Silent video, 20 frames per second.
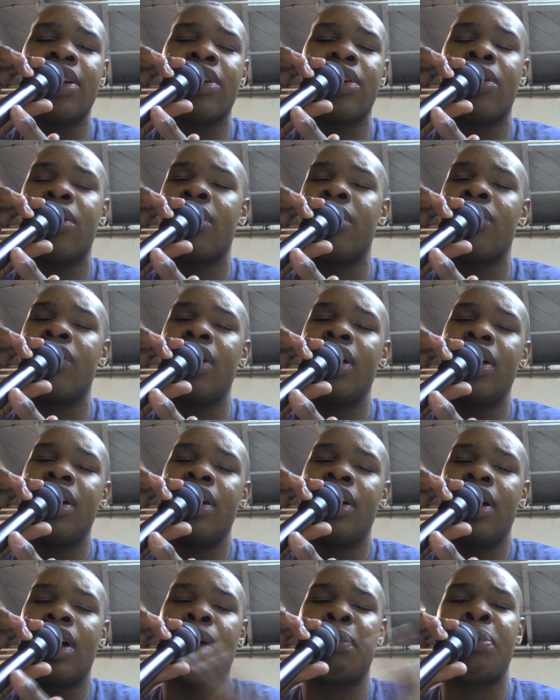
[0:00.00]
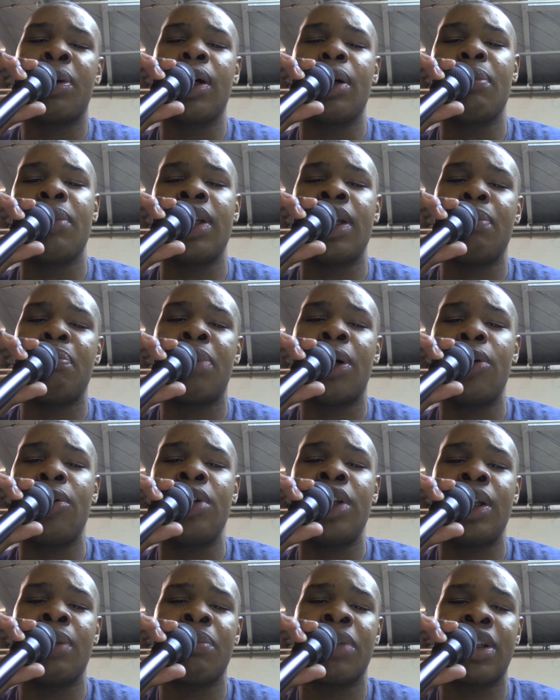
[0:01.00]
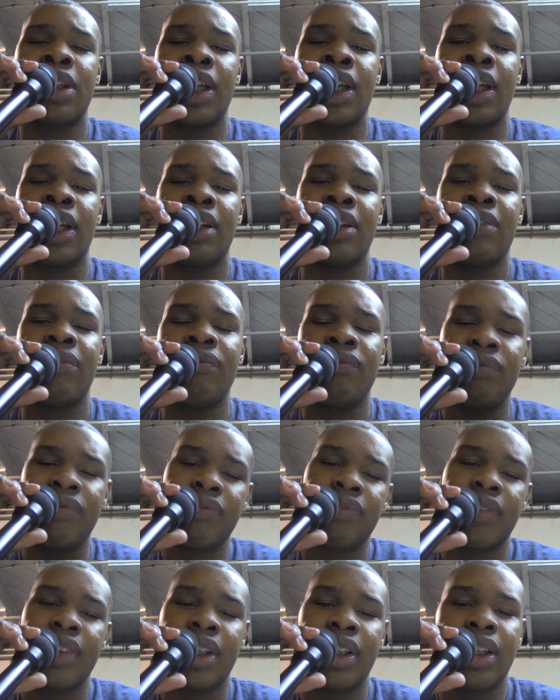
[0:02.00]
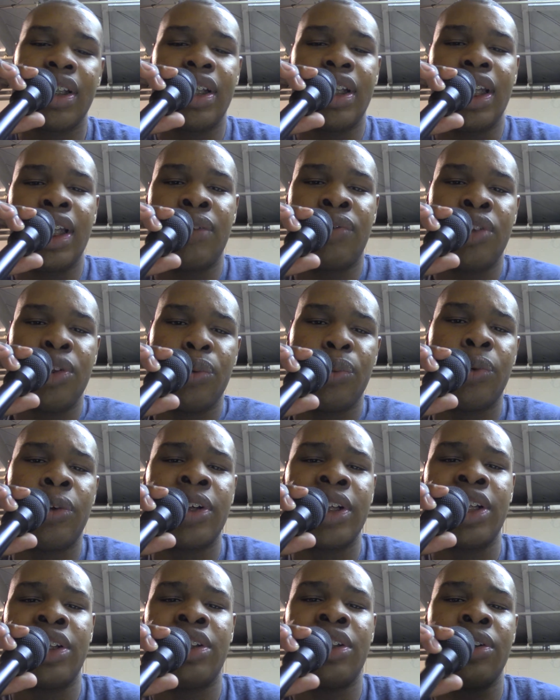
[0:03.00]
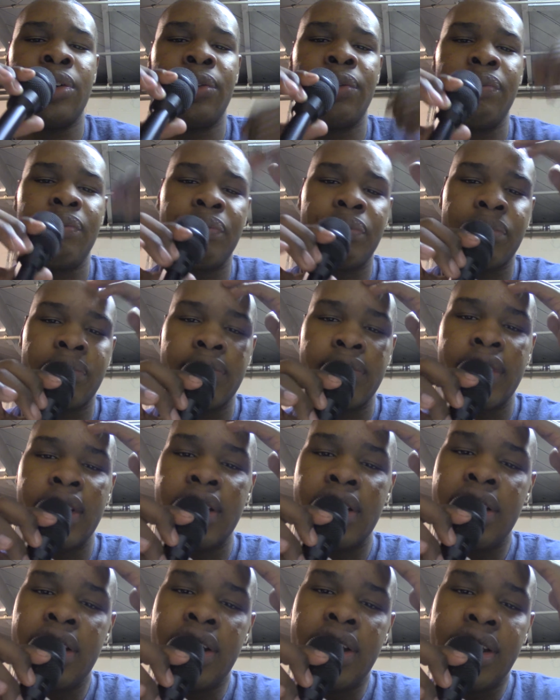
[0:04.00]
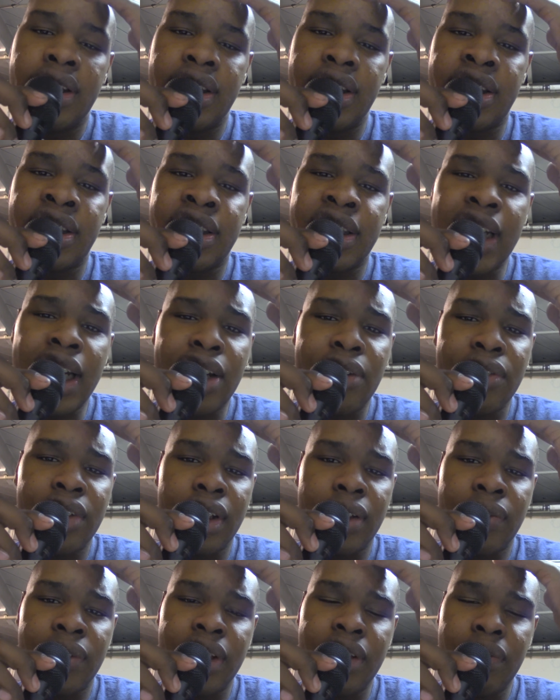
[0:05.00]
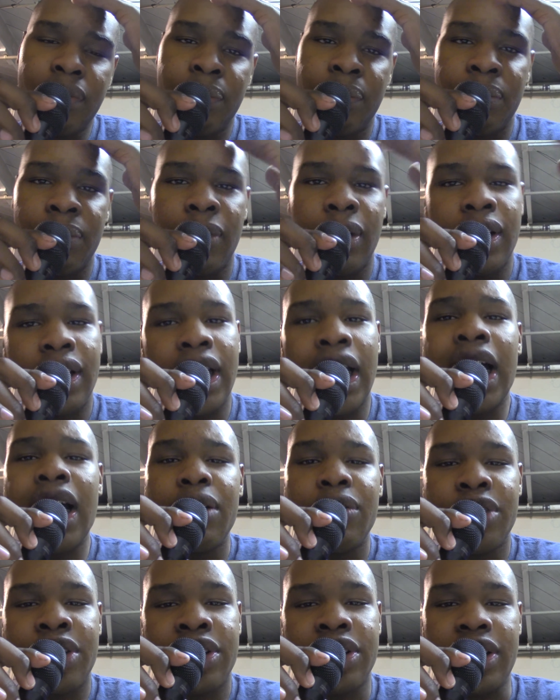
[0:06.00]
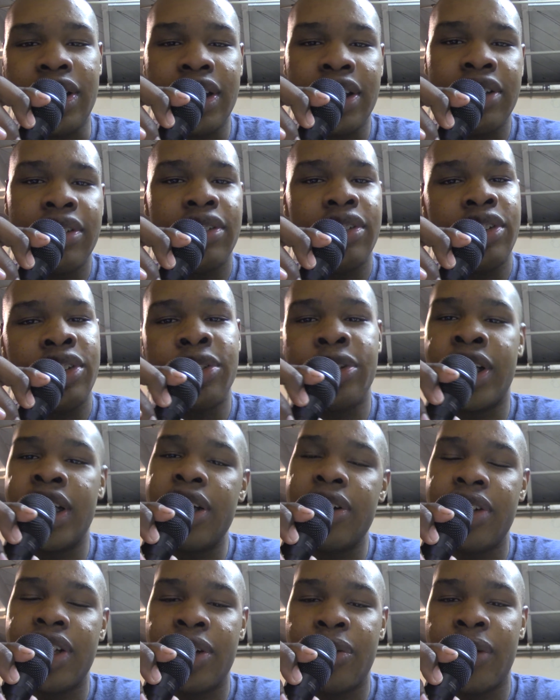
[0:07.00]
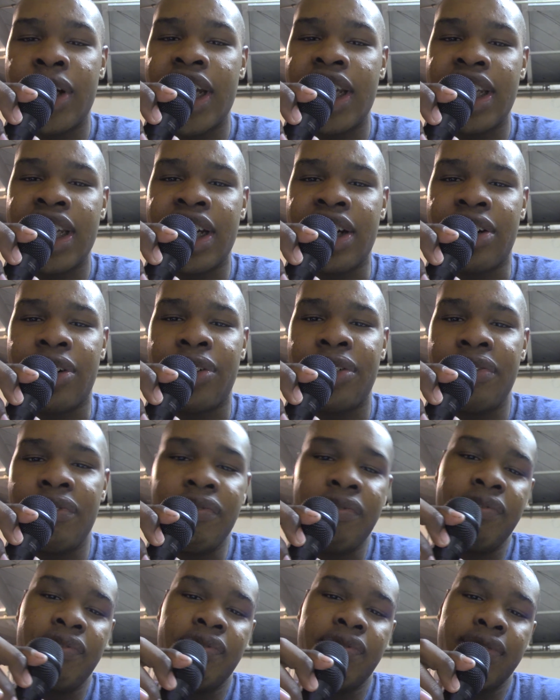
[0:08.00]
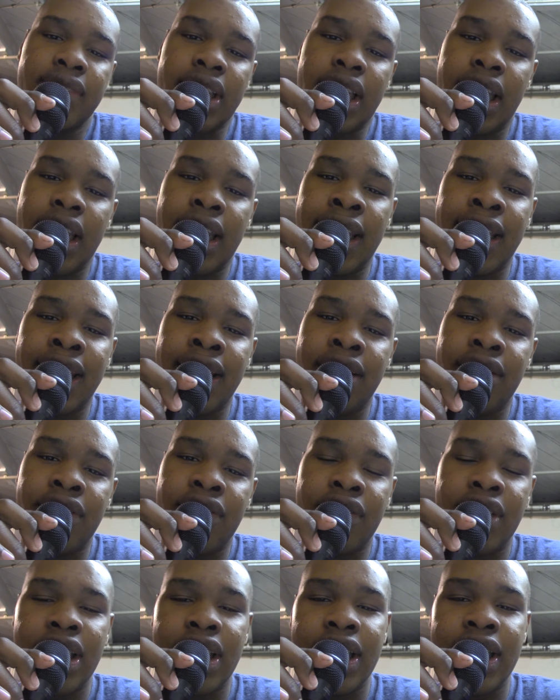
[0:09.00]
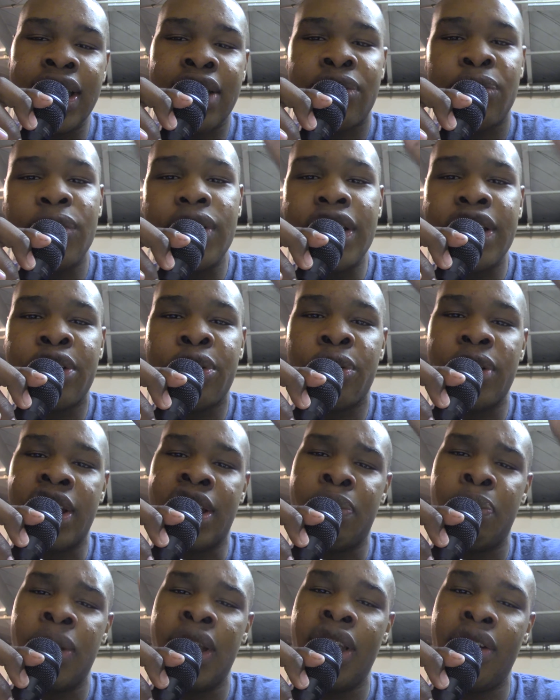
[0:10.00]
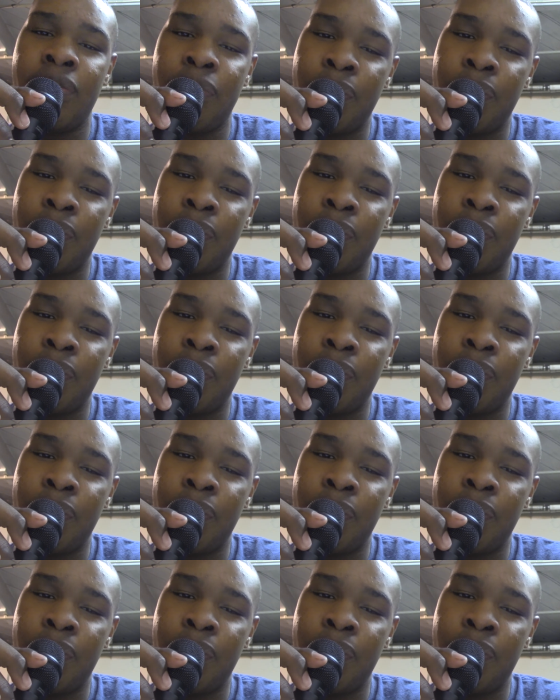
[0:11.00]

or a permanent podium stand if you wanted to. The sound of it, obviously you're hearing it right now, and it's really crispy.